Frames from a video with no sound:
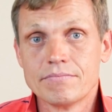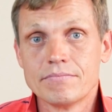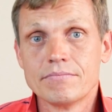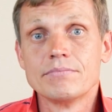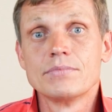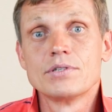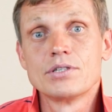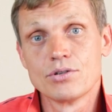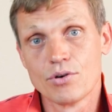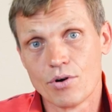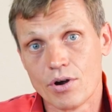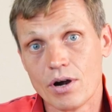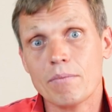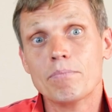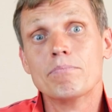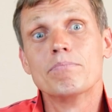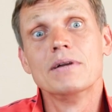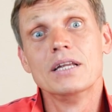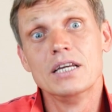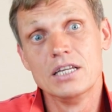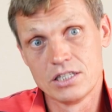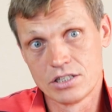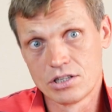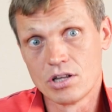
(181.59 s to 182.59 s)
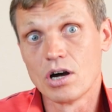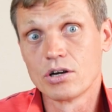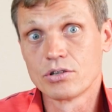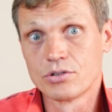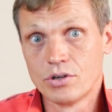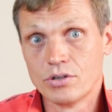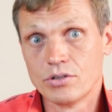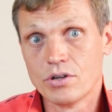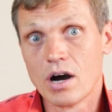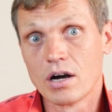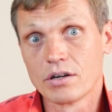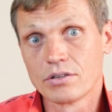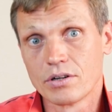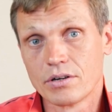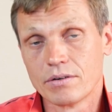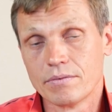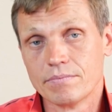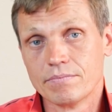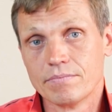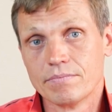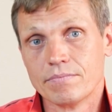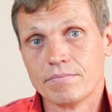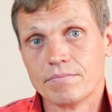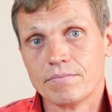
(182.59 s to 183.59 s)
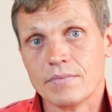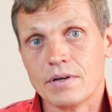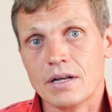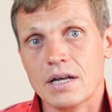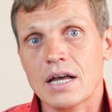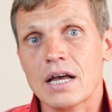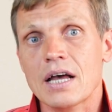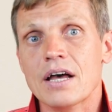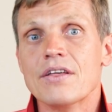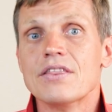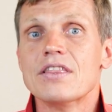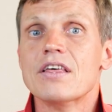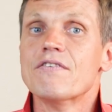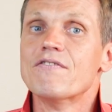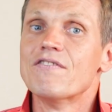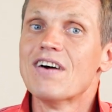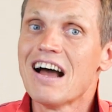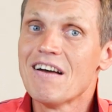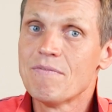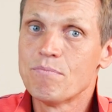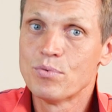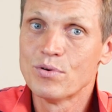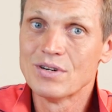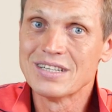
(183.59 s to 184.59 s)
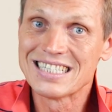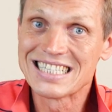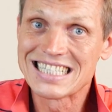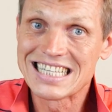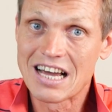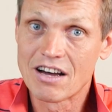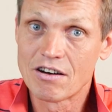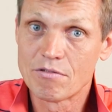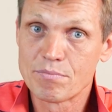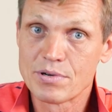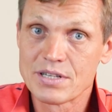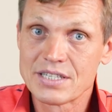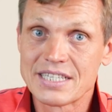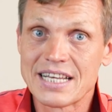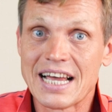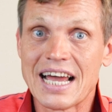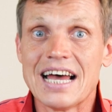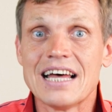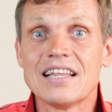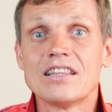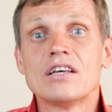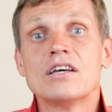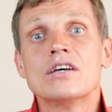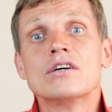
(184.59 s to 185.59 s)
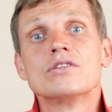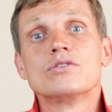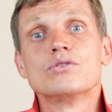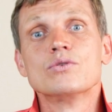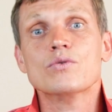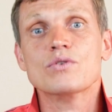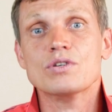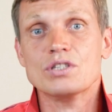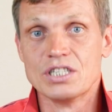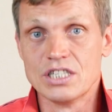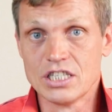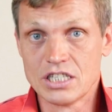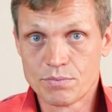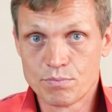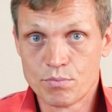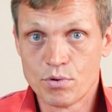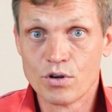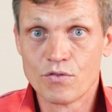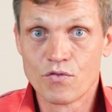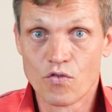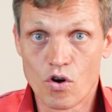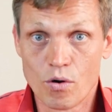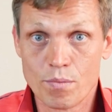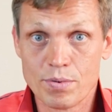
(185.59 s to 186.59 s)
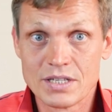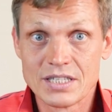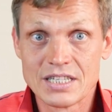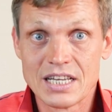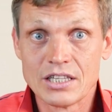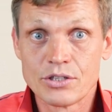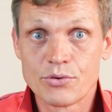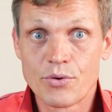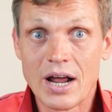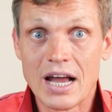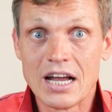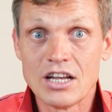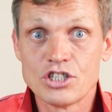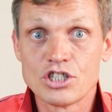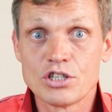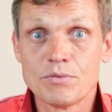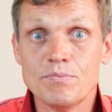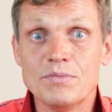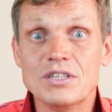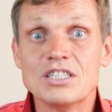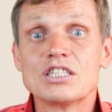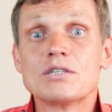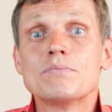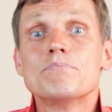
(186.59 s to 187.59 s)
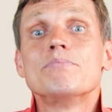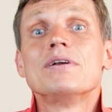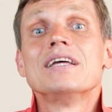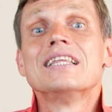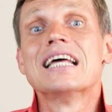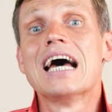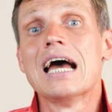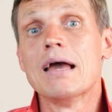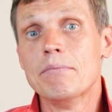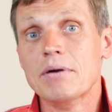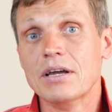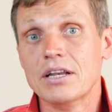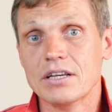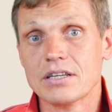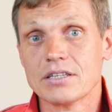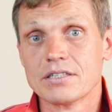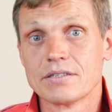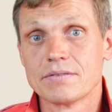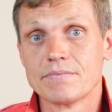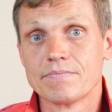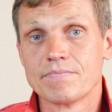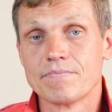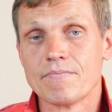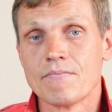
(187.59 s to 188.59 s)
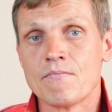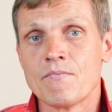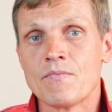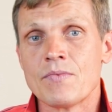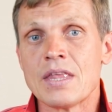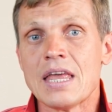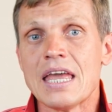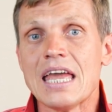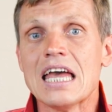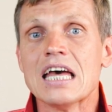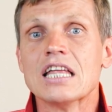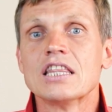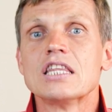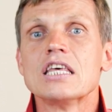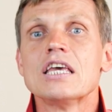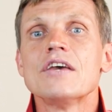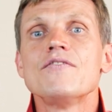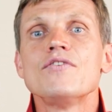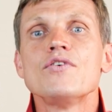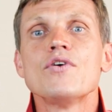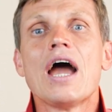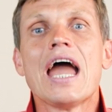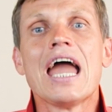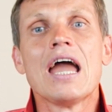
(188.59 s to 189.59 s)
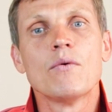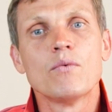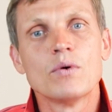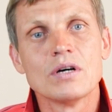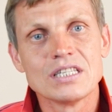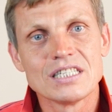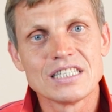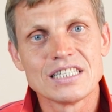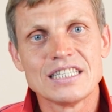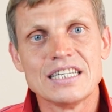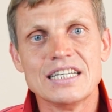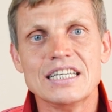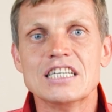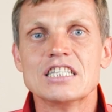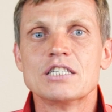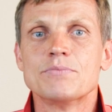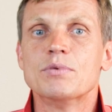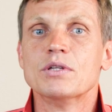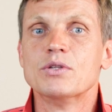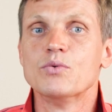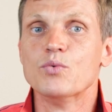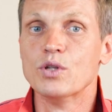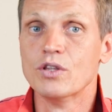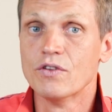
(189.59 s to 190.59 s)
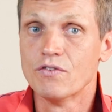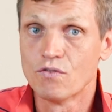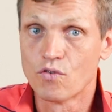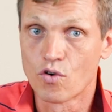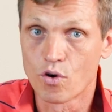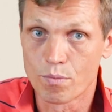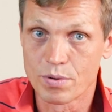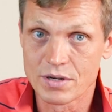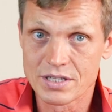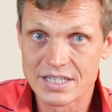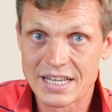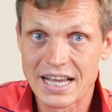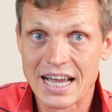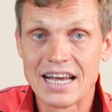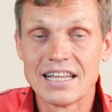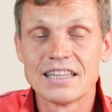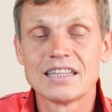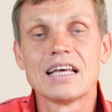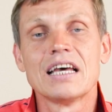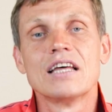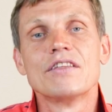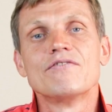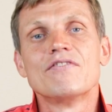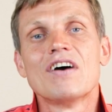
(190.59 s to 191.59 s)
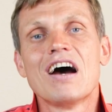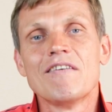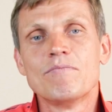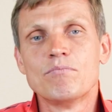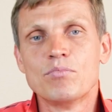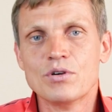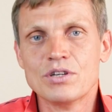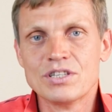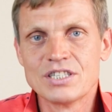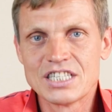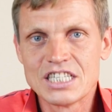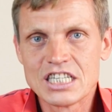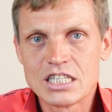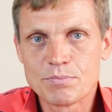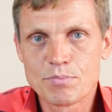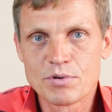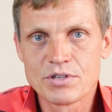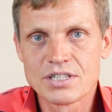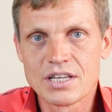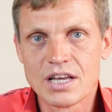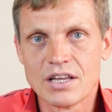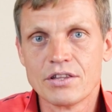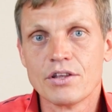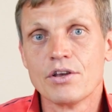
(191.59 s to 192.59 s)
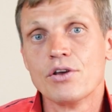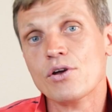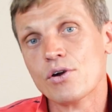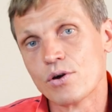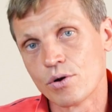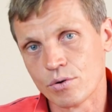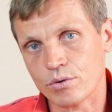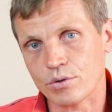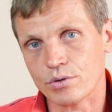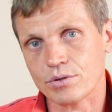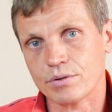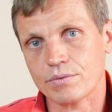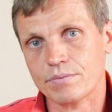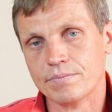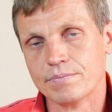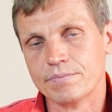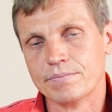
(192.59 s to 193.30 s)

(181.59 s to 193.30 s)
Sorry, please talk to a doctor. The 5.7% to 6.4% range means pre-diabetes. And if your A1C is between 4% and 5.6%, you're good.